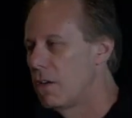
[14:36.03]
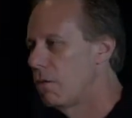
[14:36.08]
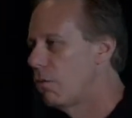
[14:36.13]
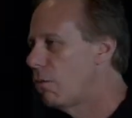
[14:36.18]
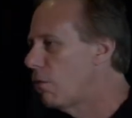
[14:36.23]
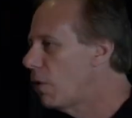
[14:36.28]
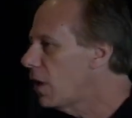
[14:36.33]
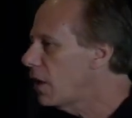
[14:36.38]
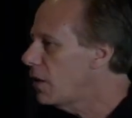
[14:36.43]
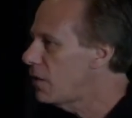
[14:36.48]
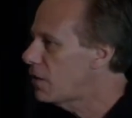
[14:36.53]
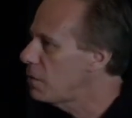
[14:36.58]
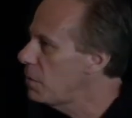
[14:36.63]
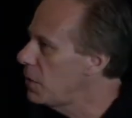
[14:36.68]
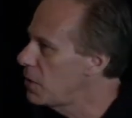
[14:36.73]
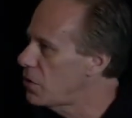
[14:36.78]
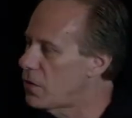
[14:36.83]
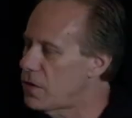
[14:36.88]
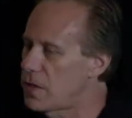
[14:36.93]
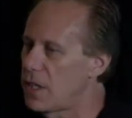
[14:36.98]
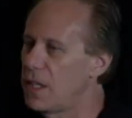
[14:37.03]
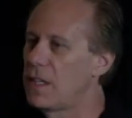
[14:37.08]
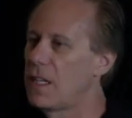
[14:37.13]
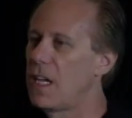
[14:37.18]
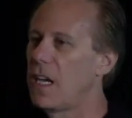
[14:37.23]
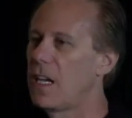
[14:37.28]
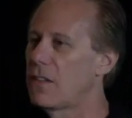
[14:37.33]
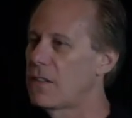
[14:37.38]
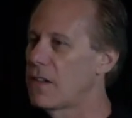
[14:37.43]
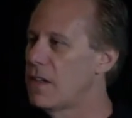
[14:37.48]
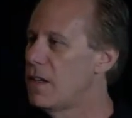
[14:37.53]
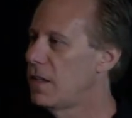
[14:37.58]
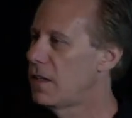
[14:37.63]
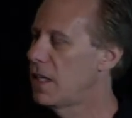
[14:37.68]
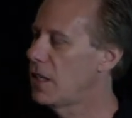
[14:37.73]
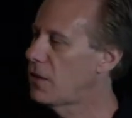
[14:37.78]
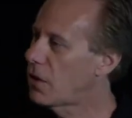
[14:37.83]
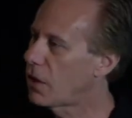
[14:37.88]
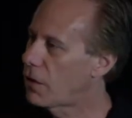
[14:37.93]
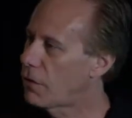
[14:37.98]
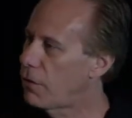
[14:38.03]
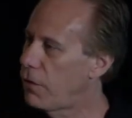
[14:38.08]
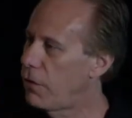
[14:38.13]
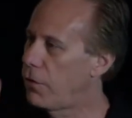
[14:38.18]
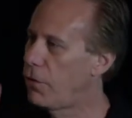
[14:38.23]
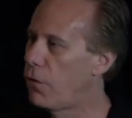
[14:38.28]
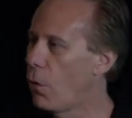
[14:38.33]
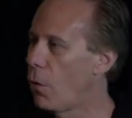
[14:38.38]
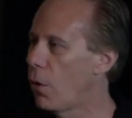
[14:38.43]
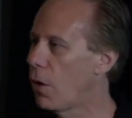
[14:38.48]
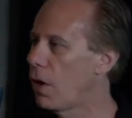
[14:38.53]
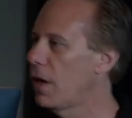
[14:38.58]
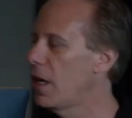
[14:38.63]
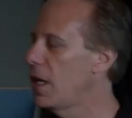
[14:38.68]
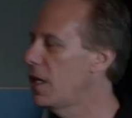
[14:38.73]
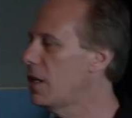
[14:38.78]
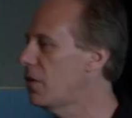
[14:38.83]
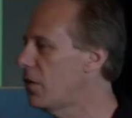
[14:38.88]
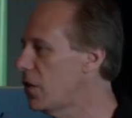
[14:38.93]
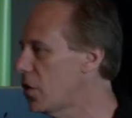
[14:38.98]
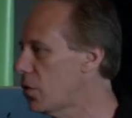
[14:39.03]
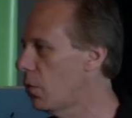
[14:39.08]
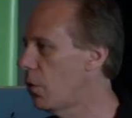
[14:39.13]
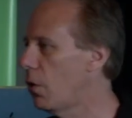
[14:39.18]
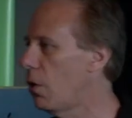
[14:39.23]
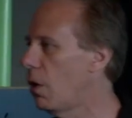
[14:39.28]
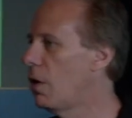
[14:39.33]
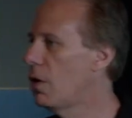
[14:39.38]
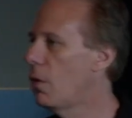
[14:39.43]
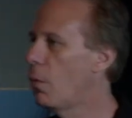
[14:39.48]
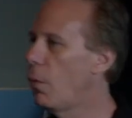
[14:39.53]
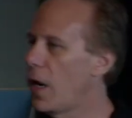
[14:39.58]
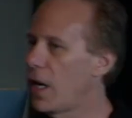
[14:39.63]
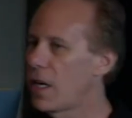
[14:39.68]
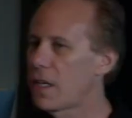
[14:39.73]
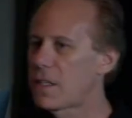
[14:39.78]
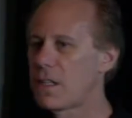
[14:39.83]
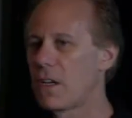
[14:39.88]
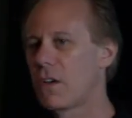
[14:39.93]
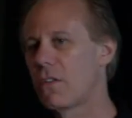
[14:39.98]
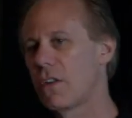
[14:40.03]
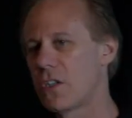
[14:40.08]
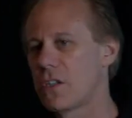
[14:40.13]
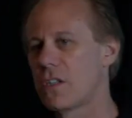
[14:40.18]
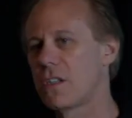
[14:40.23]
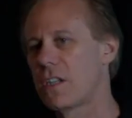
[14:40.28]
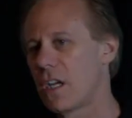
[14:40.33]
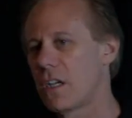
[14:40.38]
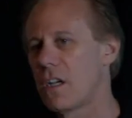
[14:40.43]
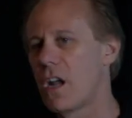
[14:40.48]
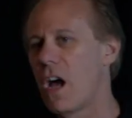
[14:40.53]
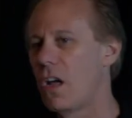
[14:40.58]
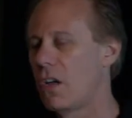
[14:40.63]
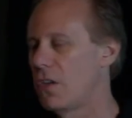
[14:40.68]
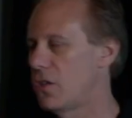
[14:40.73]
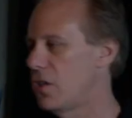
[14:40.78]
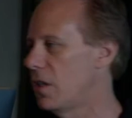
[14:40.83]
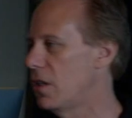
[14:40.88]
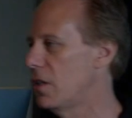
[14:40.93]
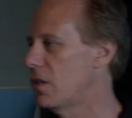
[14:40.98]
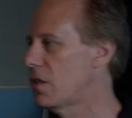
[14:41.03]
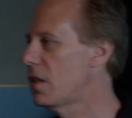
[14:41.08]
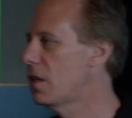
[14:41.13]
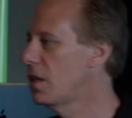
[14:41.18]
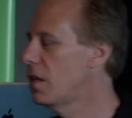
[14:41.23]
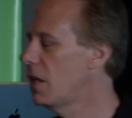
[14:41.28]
Really some interesting things. They took 4 individual WAN acceleration technologies